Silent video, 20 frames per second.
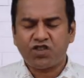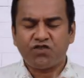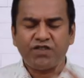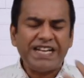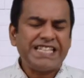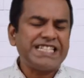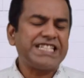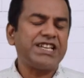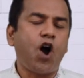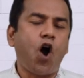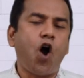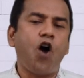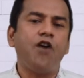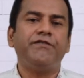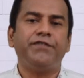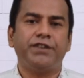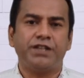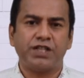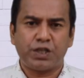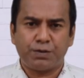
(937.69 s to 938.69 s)
Stress
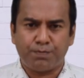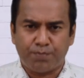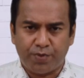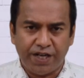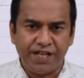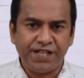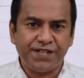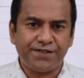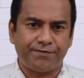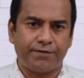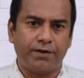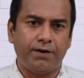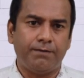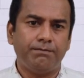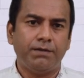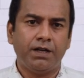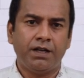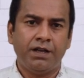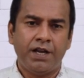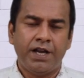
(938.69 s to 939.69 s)
often springs
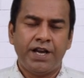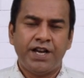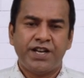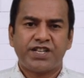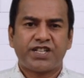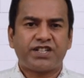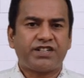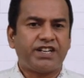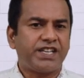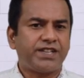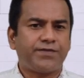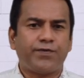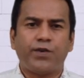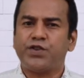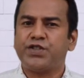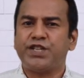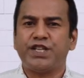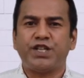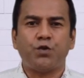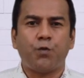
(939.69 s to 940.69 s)
from
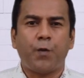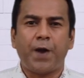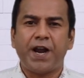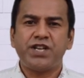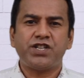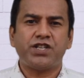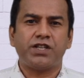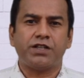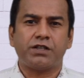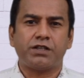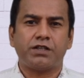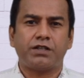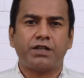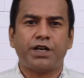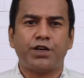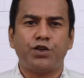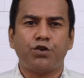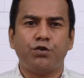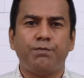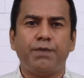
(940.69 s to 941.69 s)
stressful situations
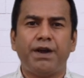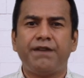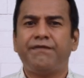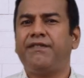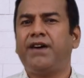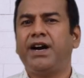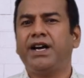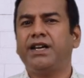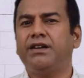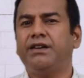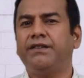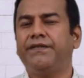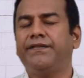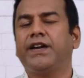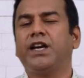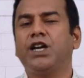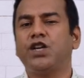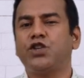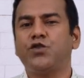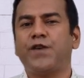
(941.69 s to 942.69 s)
that you may find
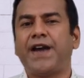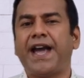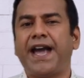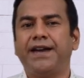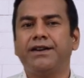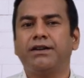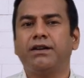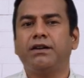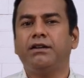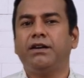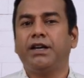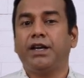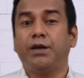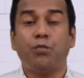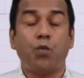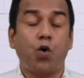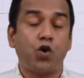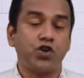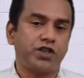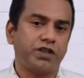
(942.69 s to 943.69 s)
difficult to handle
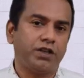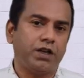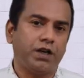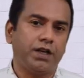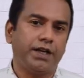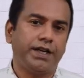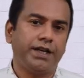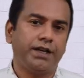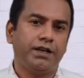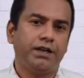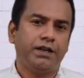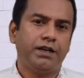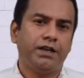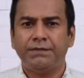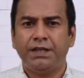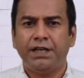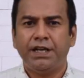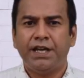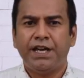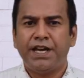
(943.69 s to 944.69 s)
emotionally.
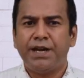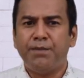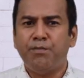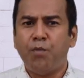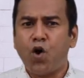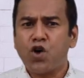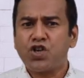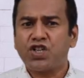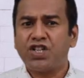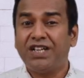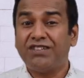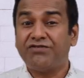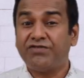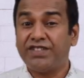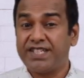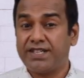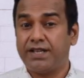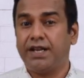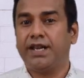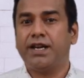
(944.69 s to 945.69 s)
Emotional
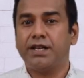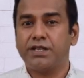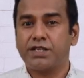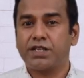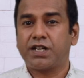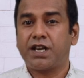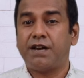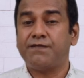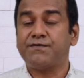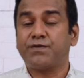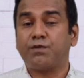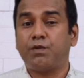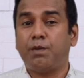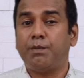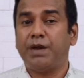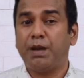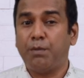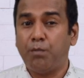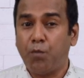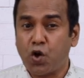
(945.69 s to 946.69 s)
resilience comes
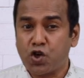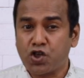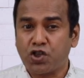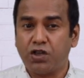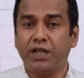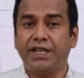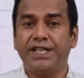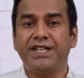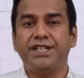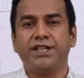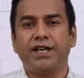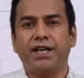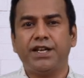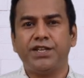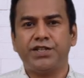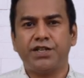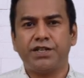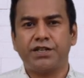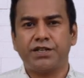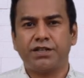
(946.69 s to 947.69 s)
from emotional
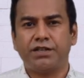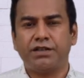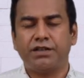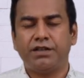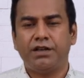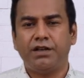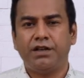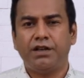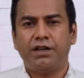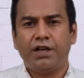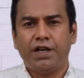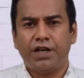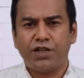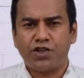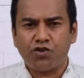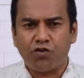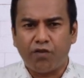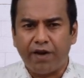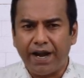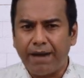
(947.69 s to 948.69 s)
intelligence.
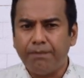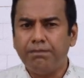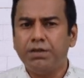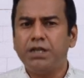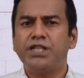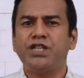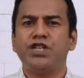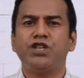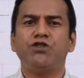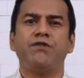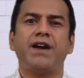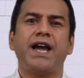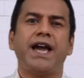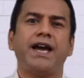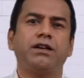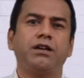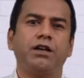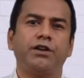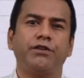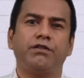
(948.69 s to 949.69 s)
It's your ability to
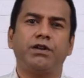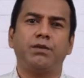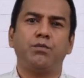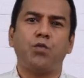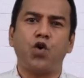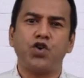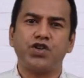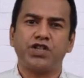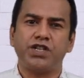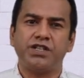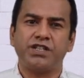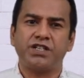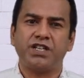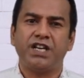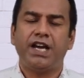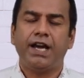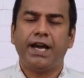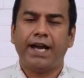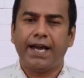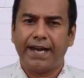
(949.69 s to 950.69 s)
handle your
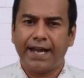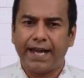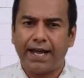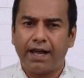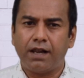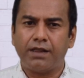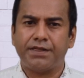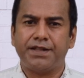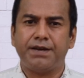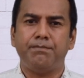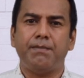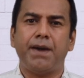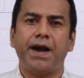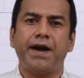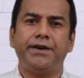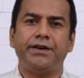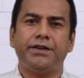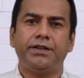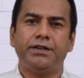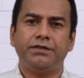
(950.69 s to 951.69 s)
emotions in a healthy
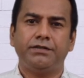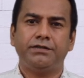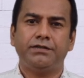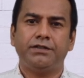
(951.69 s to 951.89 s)
manner.